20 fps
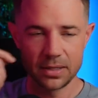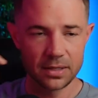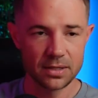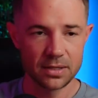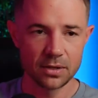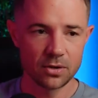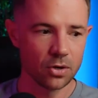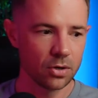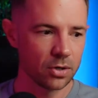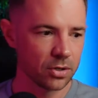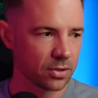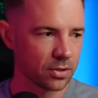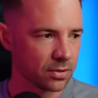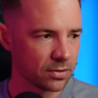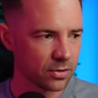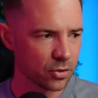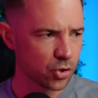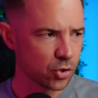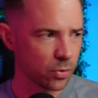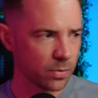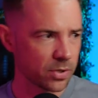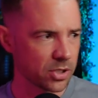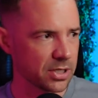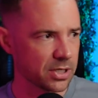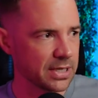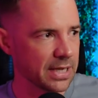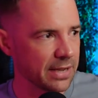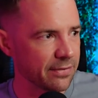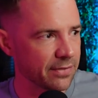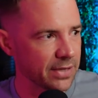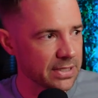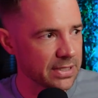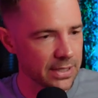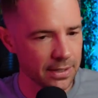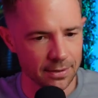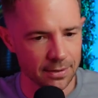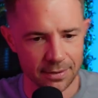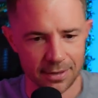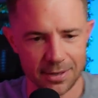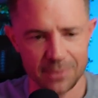God, there's so much to dive into
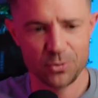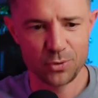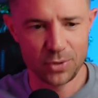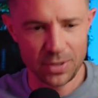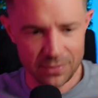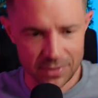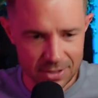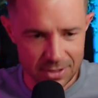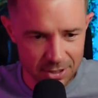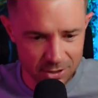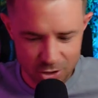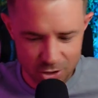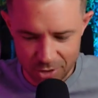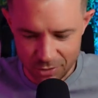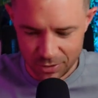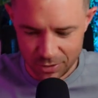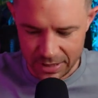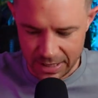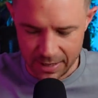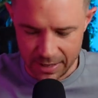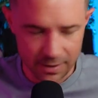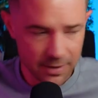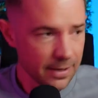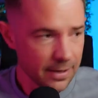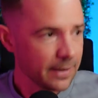here that I'm not even touching on yet.